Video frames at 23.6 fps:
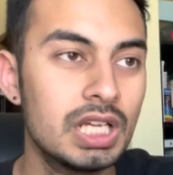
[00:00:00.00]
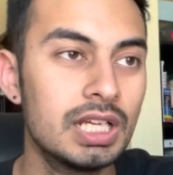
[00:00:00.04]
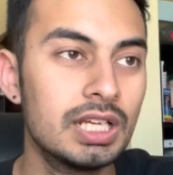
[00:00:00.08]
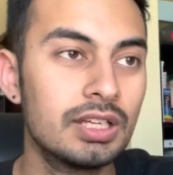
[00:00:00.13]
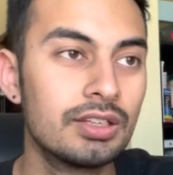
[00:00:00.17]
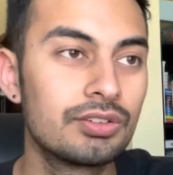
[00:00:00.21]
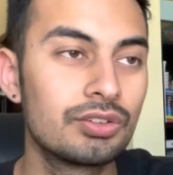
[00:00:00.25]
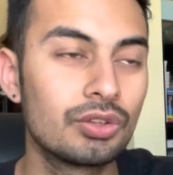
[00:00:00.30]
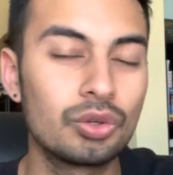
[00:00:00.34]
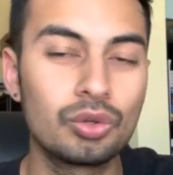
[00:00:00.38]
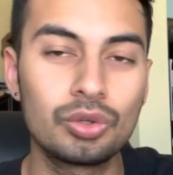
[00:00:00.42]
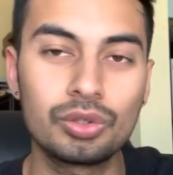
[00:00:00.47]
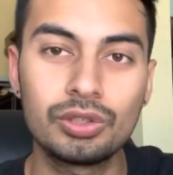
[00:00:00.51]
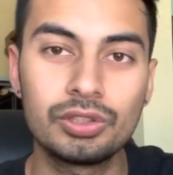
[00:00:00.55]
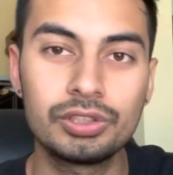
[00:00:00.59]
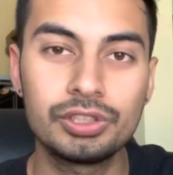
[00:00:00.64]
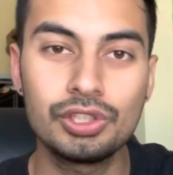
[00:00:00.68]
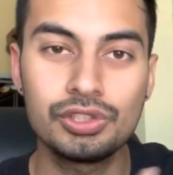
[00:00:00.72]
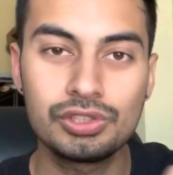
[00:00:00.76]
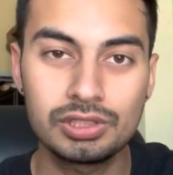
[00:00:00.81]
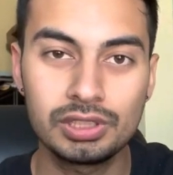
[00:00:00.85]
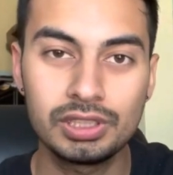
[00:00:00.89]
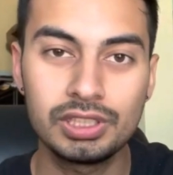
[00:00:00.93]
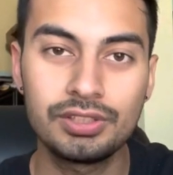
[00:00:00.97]
So
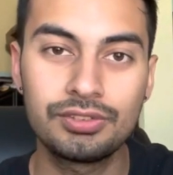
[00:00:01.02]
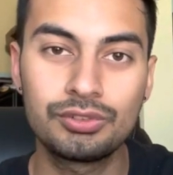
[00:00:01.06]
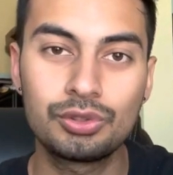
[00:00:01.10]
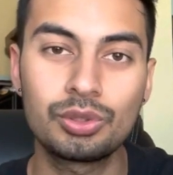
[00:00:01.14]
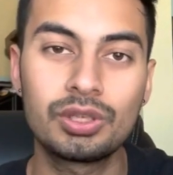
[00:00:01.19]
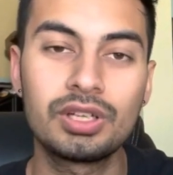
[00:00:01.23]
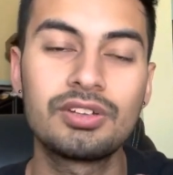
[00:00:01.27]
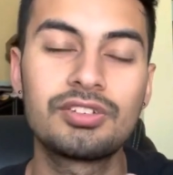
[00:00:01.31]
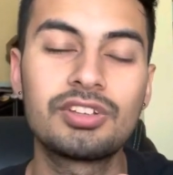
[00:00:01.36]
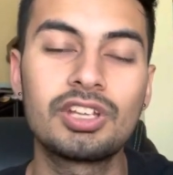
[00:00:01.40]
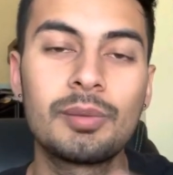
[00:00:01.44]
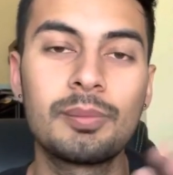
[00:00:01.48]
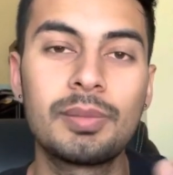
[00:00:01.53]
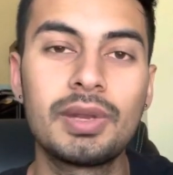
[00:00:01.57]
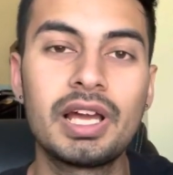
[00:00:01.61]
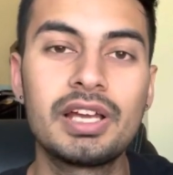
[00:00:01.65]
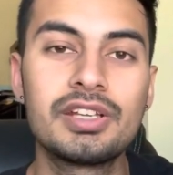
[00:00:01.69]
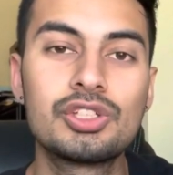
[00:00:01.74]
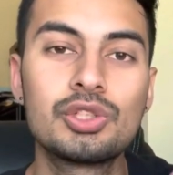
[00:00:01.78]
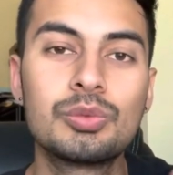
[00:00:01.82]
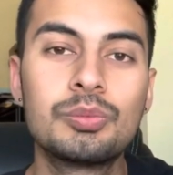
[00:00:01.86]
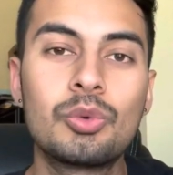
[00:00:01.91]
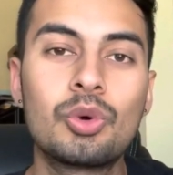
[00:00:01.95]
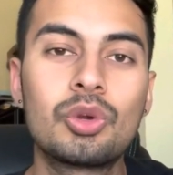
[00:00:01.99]
usually students apply
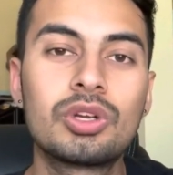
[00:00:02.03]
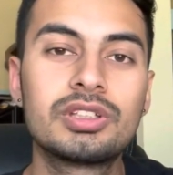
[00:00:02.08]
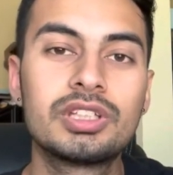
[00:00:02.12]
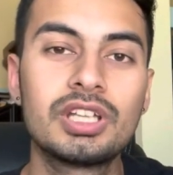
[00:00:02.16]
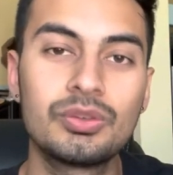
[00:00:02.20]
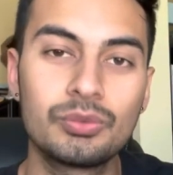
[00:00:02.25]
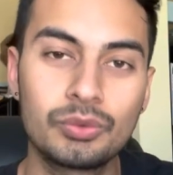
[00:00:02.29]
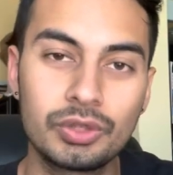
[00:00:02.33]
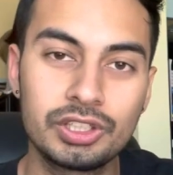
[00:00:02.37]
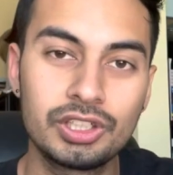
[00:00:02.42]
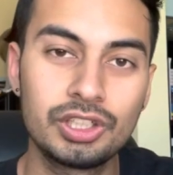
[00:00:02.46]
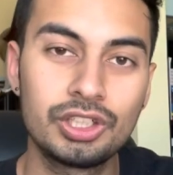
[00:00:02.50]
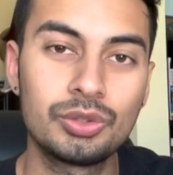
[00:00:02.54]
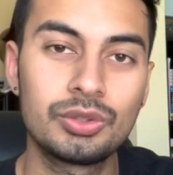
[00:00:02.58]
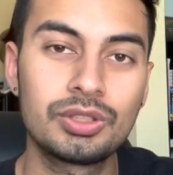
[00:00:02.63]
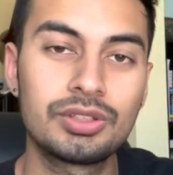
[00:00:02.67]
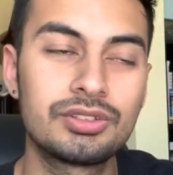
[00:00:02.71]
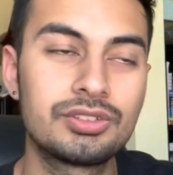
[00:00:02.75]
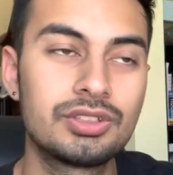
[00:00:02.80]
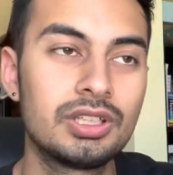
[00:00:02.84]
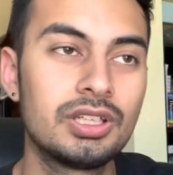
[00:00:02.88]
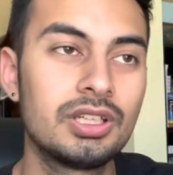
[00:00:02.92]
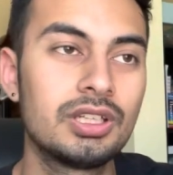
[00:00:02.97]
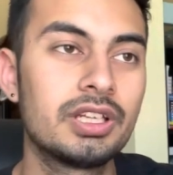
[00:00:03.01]
to more than one
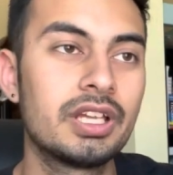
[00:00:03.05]
university.